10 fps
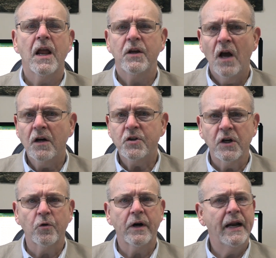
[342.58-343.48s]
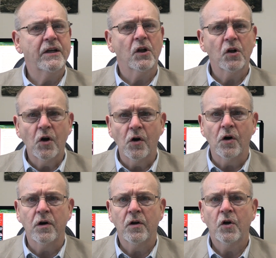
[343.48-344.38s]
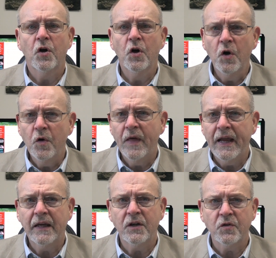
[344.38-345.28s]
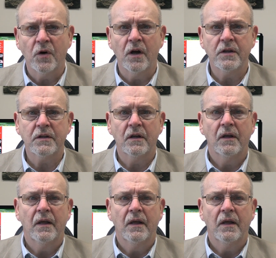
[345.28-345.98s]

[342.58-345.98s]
Young children need to learn who they can trust